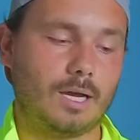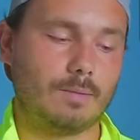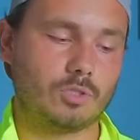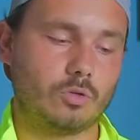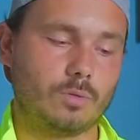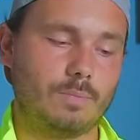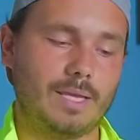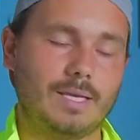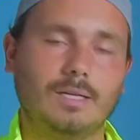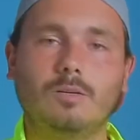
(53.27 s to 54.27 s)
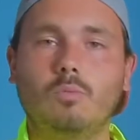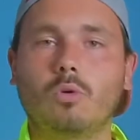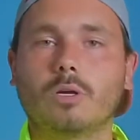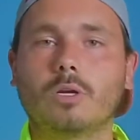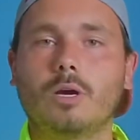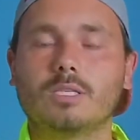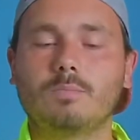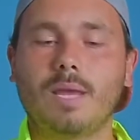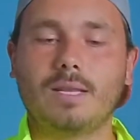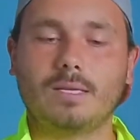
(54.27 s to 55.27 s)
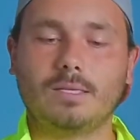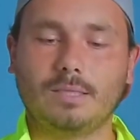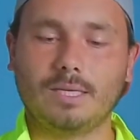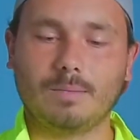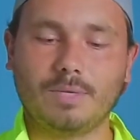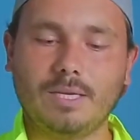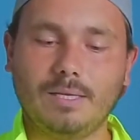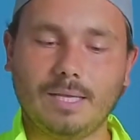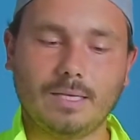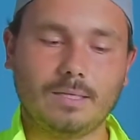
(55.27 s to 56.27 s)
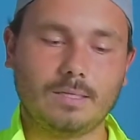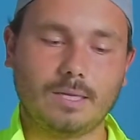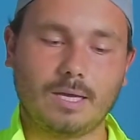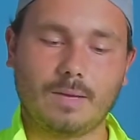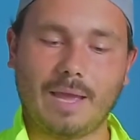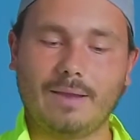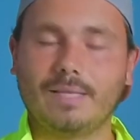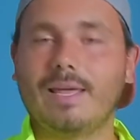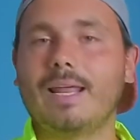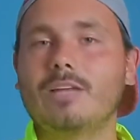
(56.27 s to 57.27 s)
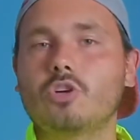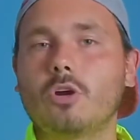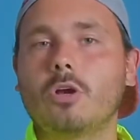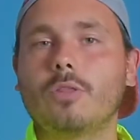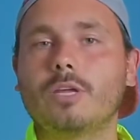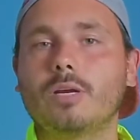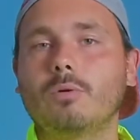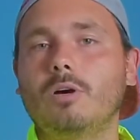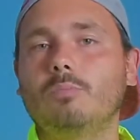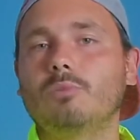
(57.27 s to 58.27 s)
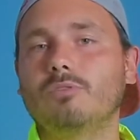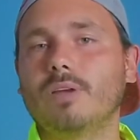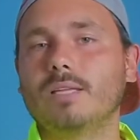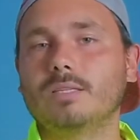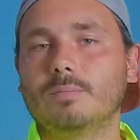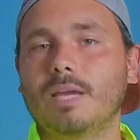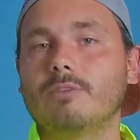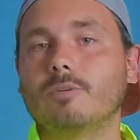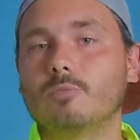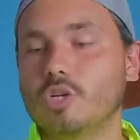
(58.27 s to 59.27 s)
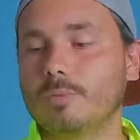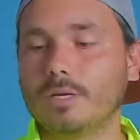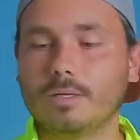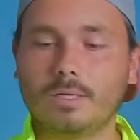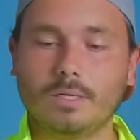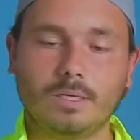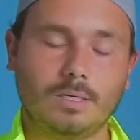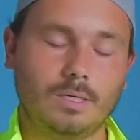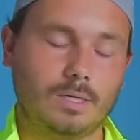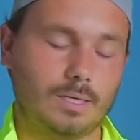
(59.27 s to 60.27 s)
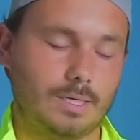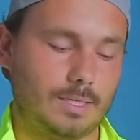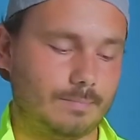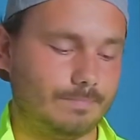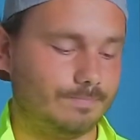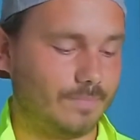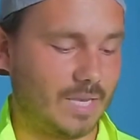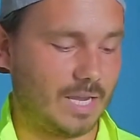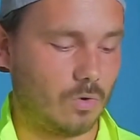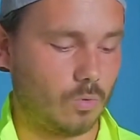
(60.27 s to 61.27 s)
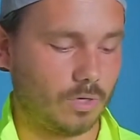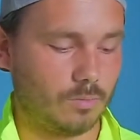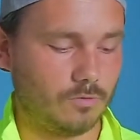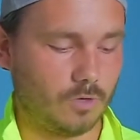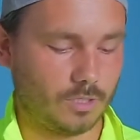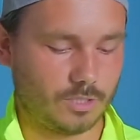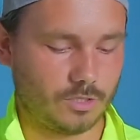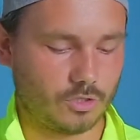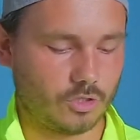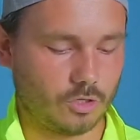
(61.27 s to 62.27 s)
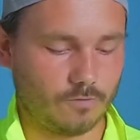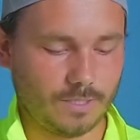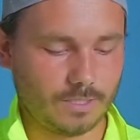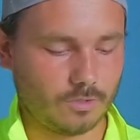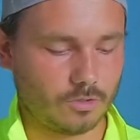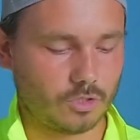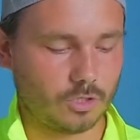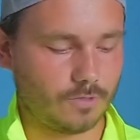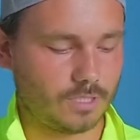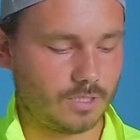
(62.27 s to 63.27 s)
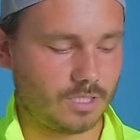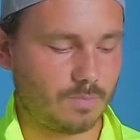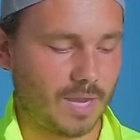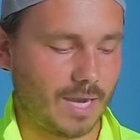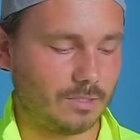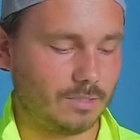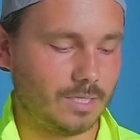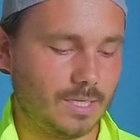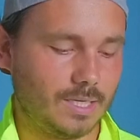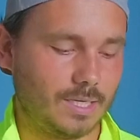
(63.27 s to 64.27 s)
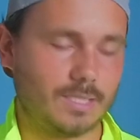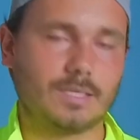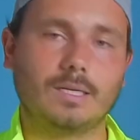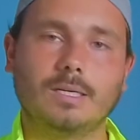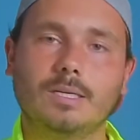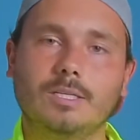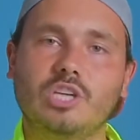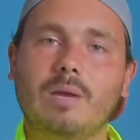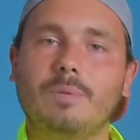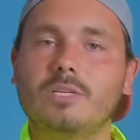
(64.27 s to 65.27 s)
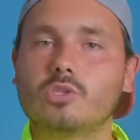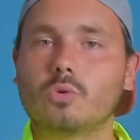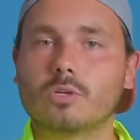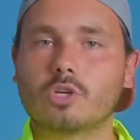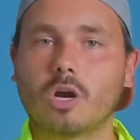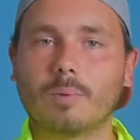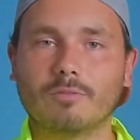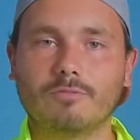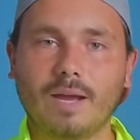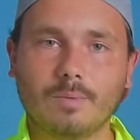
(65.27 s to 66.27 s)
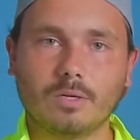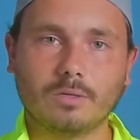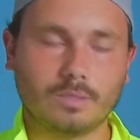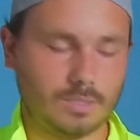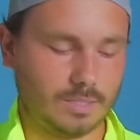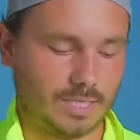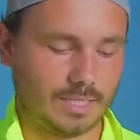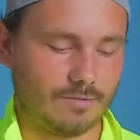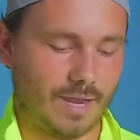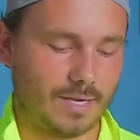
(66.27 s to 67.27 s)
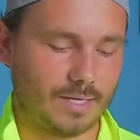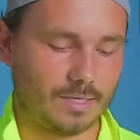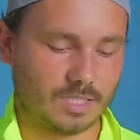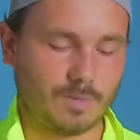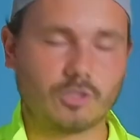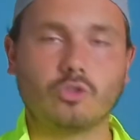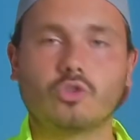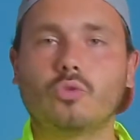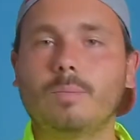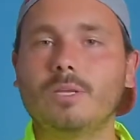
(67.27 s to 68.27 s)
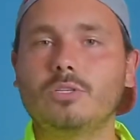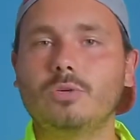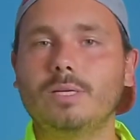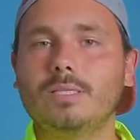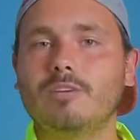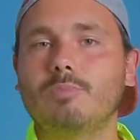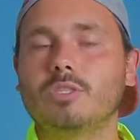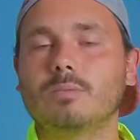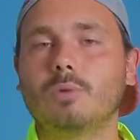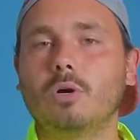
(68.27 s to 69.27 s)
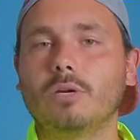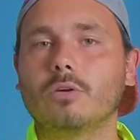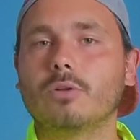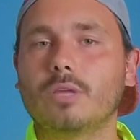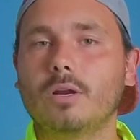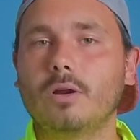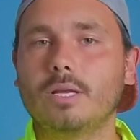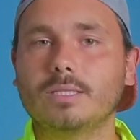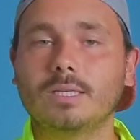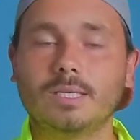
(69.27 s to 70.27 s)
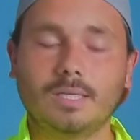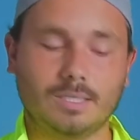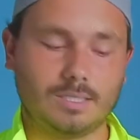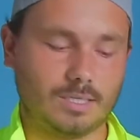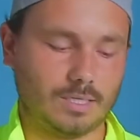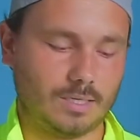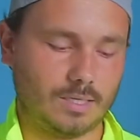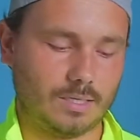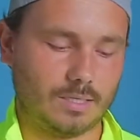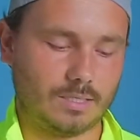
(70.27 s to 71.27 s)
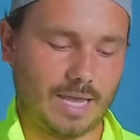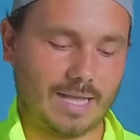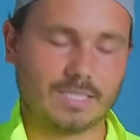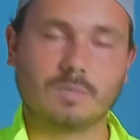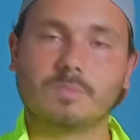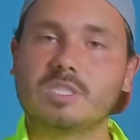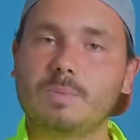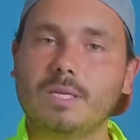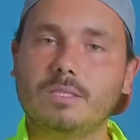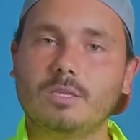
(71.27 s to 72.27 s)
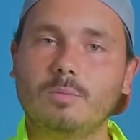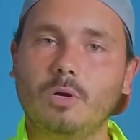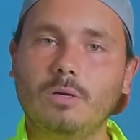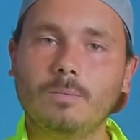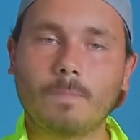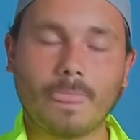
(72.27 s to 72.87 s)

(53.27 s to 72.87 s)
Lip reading: So to make it a little more cosmetically appealing, adding that edge guard on there will help prevent the paint from chipping. Now we're going to move on to the surface. So the surface of this paddle is a Japanese source carbon fiber that they've added a special treatment to it. They put some polyurethane on it to add some spin to the ball.